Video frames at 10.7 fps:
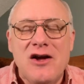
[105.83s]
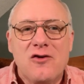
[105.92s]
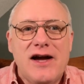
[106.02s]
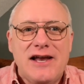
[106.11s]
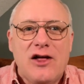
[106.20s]

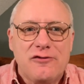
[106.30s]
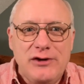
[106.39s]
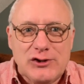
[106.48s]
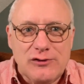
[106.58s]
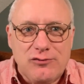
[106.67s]
Right now, the
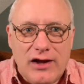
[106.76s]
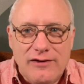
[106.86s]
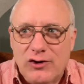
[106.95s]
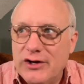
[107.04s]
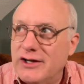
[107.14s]
featured
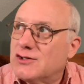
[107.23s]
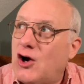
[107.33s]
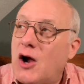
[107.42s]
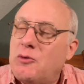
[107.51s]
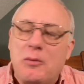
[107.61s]
flavor is
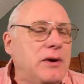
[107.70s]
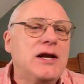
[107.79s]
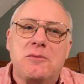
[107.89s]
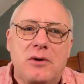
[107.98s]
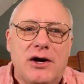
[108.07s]
caramel
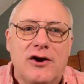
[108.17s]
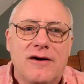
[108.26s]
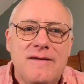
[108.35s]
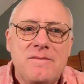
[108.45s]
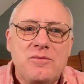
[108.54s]
peanut
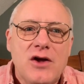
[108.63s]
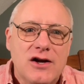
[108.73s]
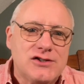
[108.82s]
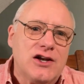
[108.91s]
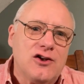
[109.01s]
butter.
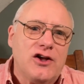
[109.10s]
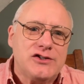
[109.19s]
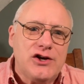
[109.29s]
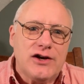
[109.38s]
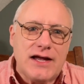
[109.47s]
Our son-in-law,
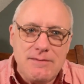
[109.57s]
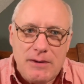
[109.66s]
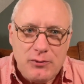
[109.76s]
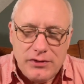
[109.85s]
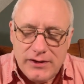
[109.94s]
Jared, came
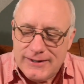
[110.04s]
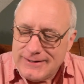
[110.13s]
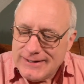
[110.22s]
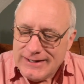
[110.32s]
up with it.